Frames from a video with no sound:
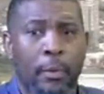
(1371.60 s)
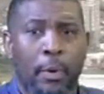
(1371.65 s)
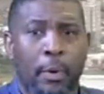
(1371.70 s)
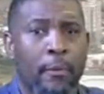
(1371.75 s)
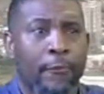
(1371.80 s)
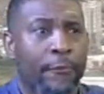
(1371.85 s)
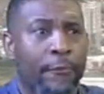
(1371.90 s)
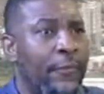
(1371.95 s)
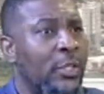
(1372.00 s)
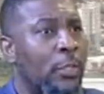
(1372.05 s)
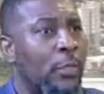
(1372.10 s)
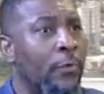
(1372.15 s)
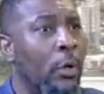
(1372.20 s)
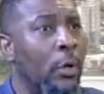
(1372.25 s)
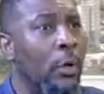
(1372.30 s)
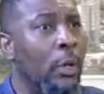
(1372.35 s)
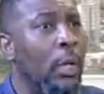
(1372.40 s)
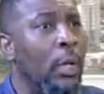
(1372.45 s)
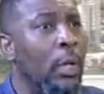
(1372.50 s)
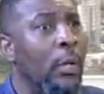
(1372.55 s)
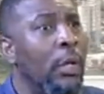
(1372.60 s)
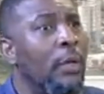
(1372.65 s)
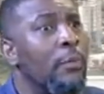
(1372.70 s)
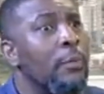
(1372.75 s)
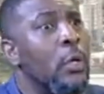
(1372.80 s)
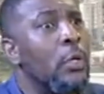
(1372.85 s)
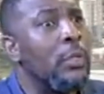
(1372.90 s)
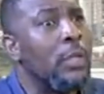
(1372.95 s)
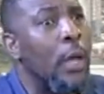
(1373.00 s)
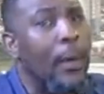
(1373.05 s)
first of all,
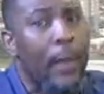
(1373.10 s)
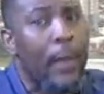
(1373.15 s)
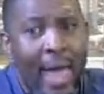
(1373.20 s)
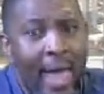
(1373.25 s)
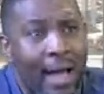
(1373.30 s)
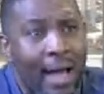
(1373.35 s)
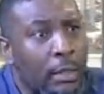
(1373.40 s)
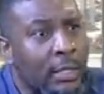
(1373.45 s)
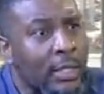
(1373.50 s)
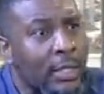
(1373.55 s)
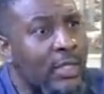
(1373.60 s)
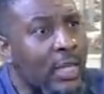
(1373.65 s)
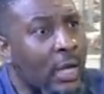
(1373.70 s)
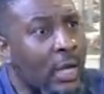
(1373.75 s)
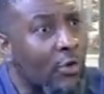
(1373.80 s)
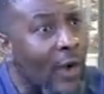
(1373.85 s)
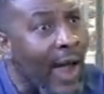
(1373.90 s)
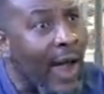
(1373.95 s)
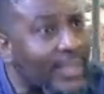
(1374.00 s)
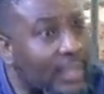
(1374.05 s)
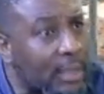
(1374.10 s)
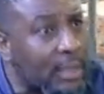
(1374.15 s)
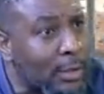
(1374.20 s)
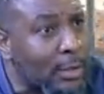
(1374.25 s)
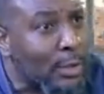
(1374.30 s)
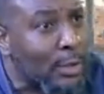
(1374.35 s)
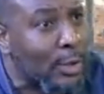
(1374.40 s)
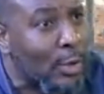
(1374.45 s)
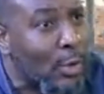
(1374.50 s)
health is a right.